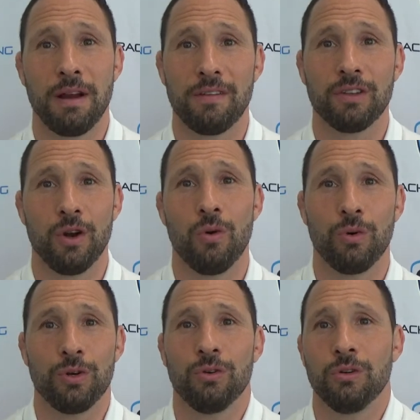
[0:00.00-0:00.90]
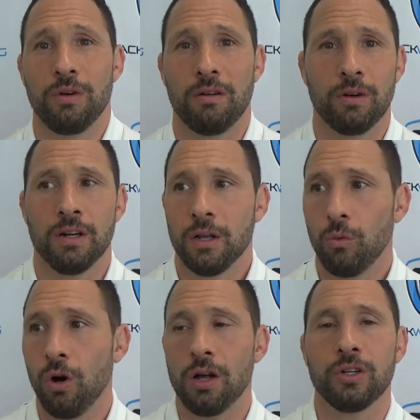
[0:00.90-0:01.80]
we have to know what we're doing.
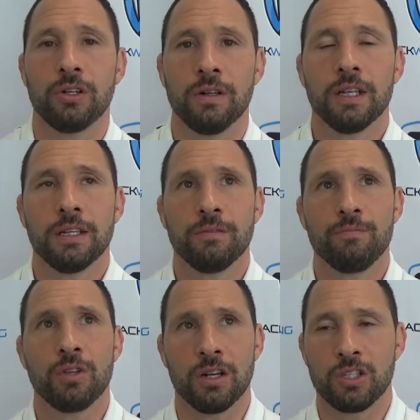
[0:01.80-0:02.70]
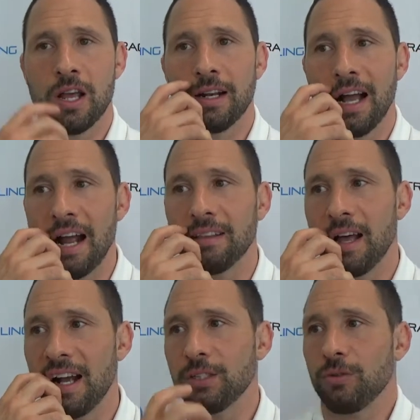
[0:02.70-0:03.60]
We're under a set of
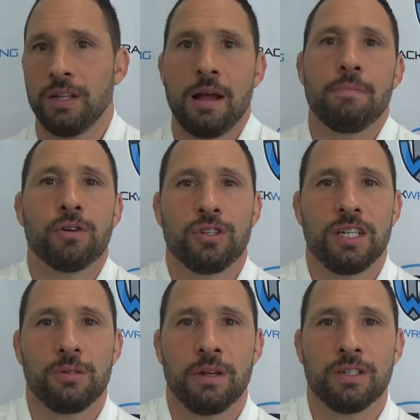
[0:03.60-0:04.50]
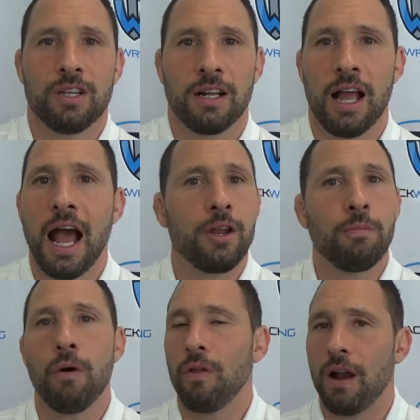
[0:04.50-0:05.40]
guidelines. Well, then that person needs to be on a set of guidelines. How do you
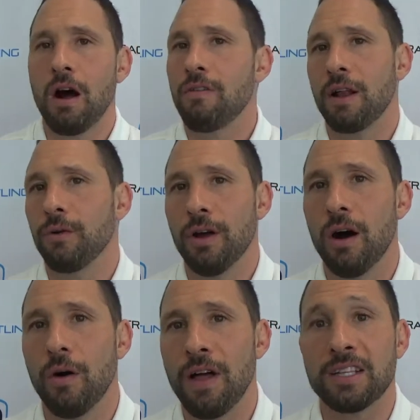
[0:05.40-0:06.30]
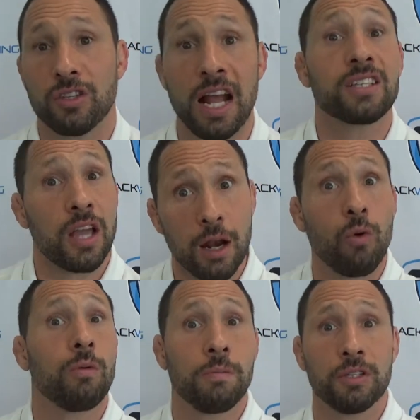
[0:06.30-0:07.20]
pull that off? I don't know. That's kind of
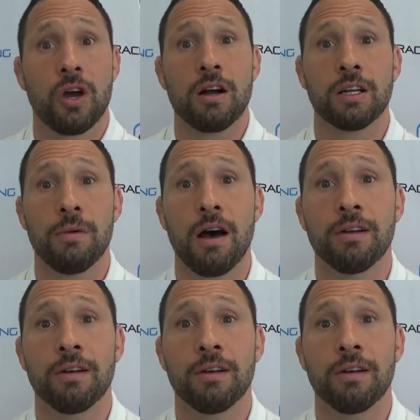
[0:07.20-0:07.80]
what we've been talking about.